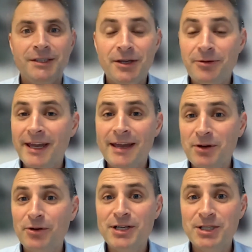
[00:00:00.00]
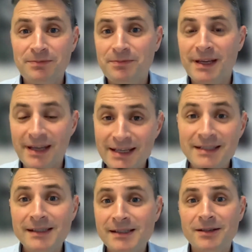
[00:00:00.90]
UK immigration
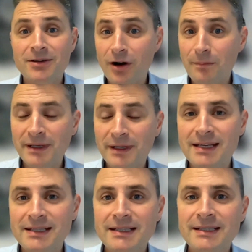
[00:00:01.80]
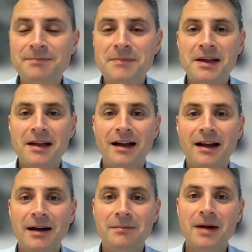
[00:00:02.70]
is complicated,
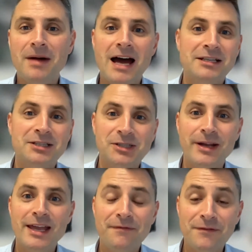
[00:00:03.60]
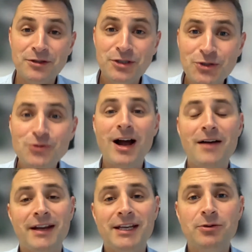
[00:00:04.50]
and so if you do
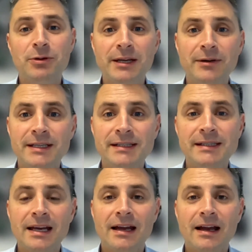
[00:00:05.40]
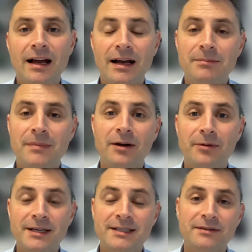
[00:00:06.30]
have any queries
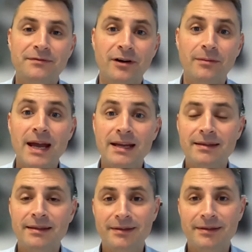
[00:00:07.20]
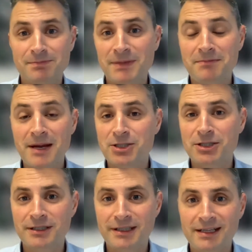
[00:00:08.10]
arising from anything that's been
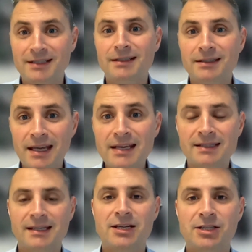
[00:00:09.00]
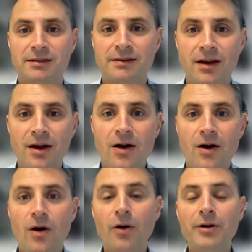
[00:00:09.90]
mentioned in today's session,
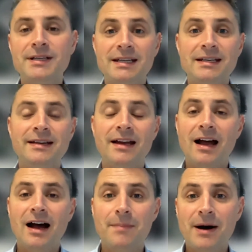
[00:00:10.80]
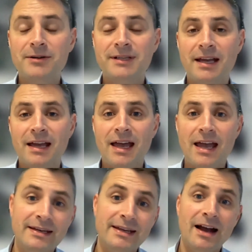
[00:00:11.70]
or indeed about
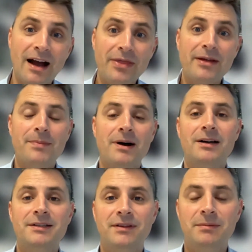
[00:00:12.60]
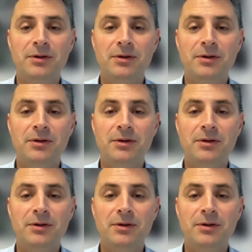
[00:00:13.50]
any other part of the